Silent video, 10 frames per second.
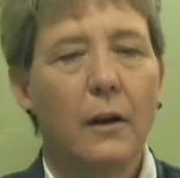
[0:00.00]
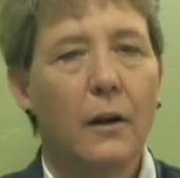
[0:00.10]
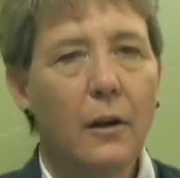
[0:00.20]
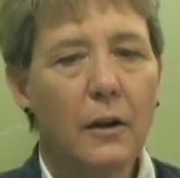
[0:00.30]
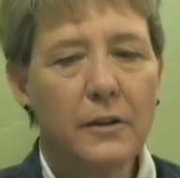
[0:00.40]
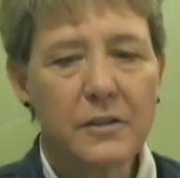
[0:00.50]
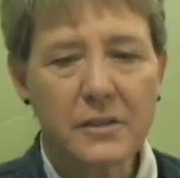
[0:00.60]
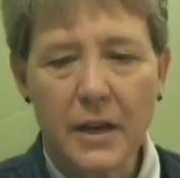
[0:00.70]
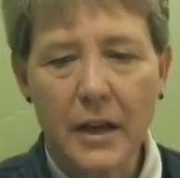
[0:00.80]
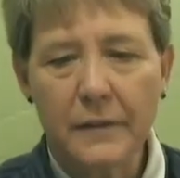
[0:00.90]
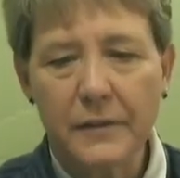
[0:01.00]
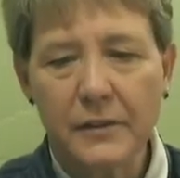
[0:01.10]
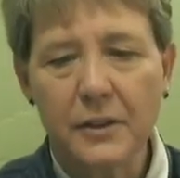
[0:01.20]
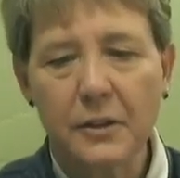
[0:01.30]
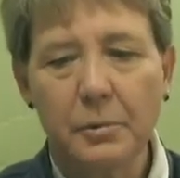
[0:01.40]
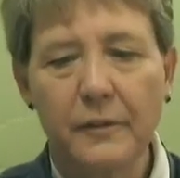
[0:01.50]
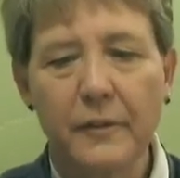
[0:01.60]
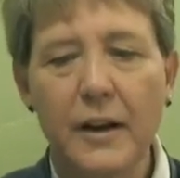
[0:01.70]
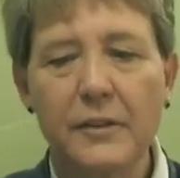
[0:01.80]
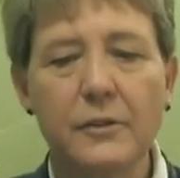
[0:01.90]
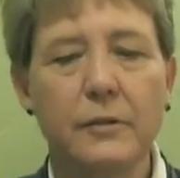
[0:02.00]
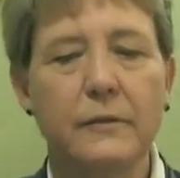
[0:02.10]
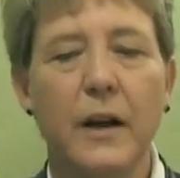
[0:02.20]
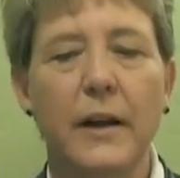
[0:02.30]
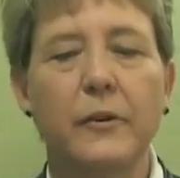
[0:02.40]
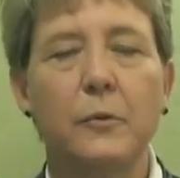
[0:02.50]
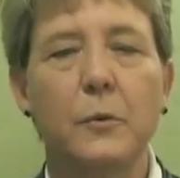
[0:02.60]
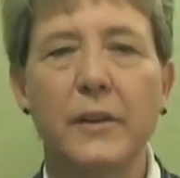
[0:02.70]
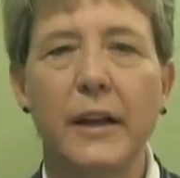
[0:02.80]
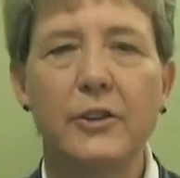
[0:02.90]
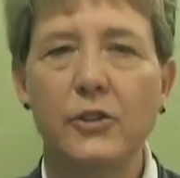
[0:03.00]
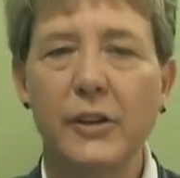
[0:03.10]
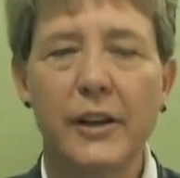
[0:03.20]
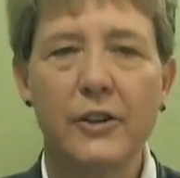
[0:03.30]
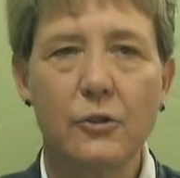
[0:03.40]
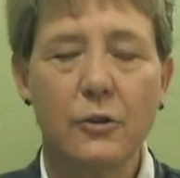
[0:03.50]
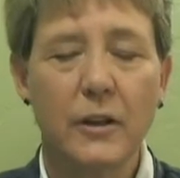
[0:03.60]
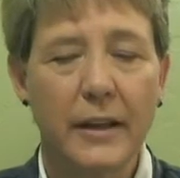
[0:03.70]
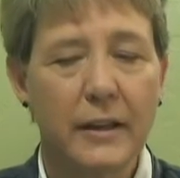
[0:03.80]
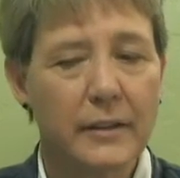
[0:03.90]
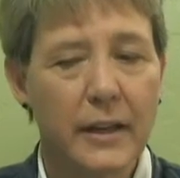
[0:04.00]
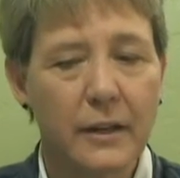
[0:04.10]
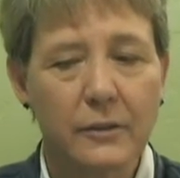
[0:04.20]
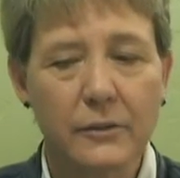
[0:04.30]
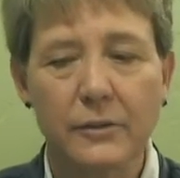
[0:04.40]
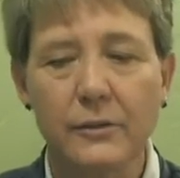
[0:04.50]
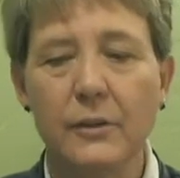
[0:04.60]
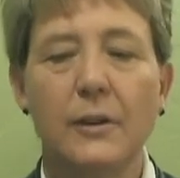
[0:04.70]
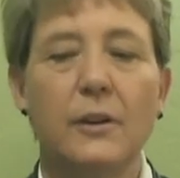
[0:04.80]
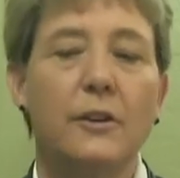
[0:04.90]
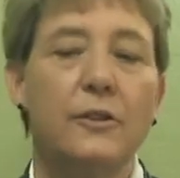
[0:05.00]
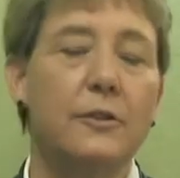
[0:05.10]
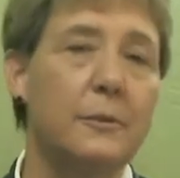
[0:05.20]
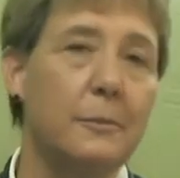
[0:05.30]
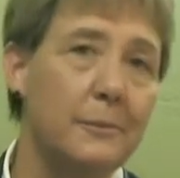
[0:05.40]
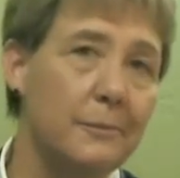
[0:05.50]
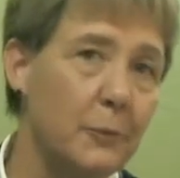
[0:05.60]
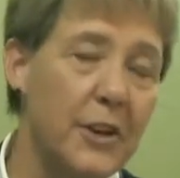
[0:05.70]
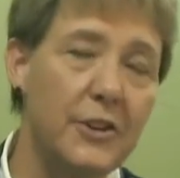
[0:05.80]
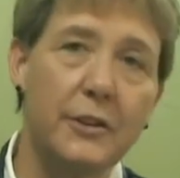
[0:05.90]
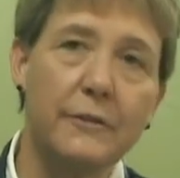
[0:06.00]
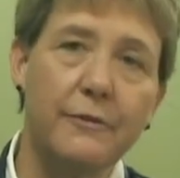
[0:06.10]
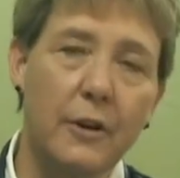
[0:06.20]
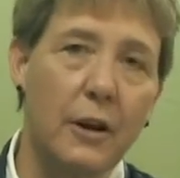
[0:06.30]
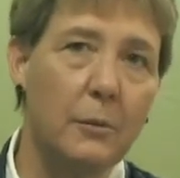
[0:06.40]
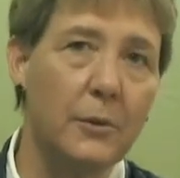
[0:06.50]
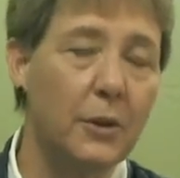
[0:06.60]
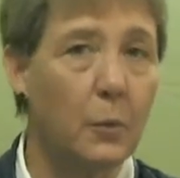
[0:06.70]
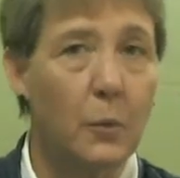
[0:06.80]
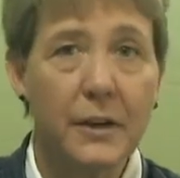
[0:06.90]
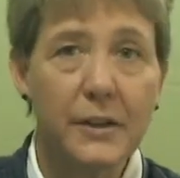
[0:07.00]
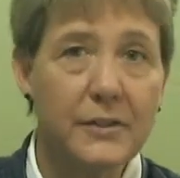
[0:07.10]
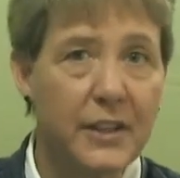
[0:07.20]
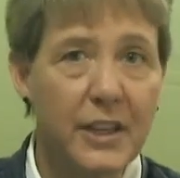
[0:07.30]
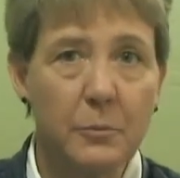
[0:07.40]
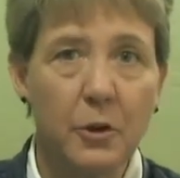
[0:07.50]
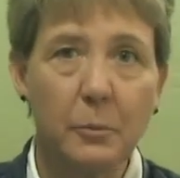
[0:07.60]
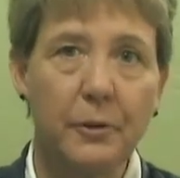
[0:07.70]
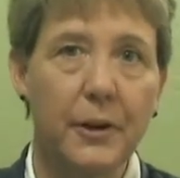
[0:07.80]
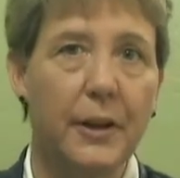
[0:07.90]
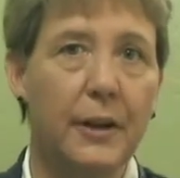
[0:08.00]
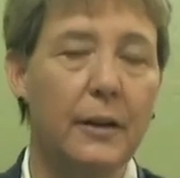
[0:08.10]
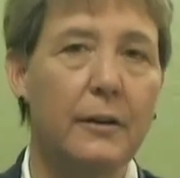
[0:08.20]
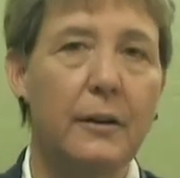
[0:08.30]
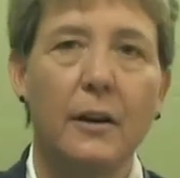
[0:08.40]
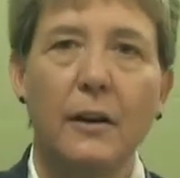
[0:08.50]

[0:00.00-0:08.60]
All the staff is going to provide the survivor with educational handouts ranging from, what is chemo brain,